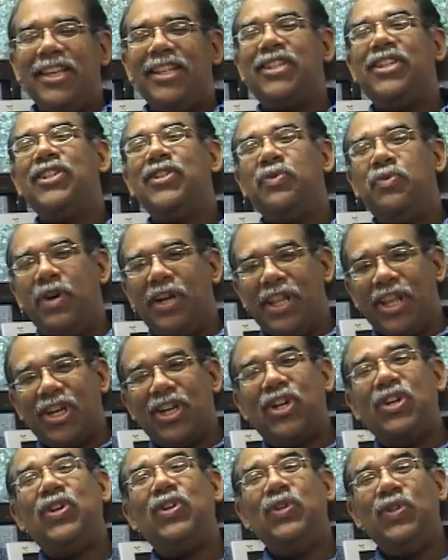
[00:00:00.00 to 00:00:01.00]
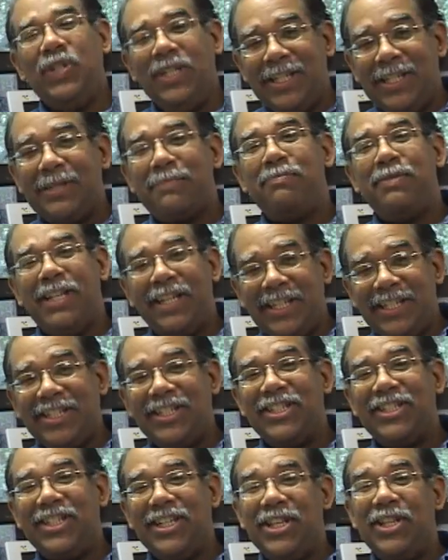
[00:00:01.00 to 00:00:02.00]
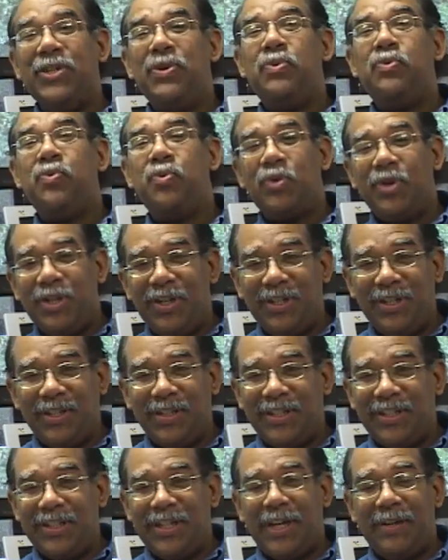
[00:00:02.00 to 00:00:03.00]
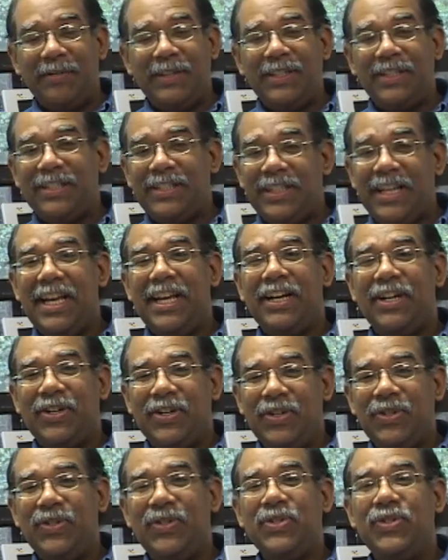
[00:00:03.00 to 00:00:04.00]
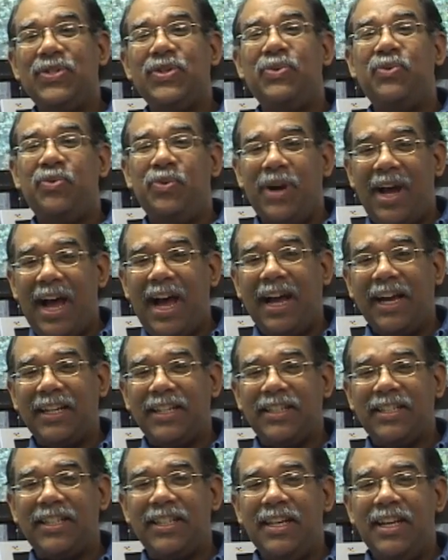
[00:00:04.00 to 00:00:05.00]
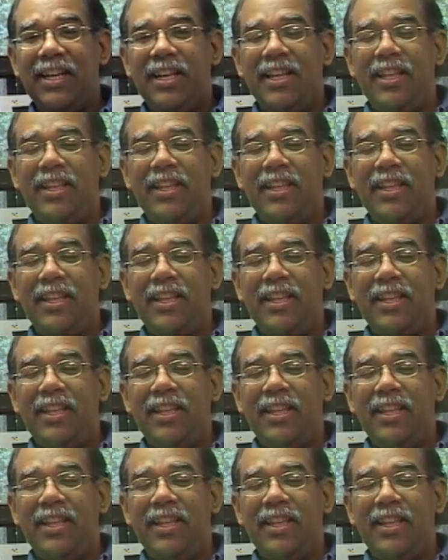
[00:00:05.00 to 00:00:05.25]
This is one of the coolest places in the world. I mean, Santa Cruz rocks.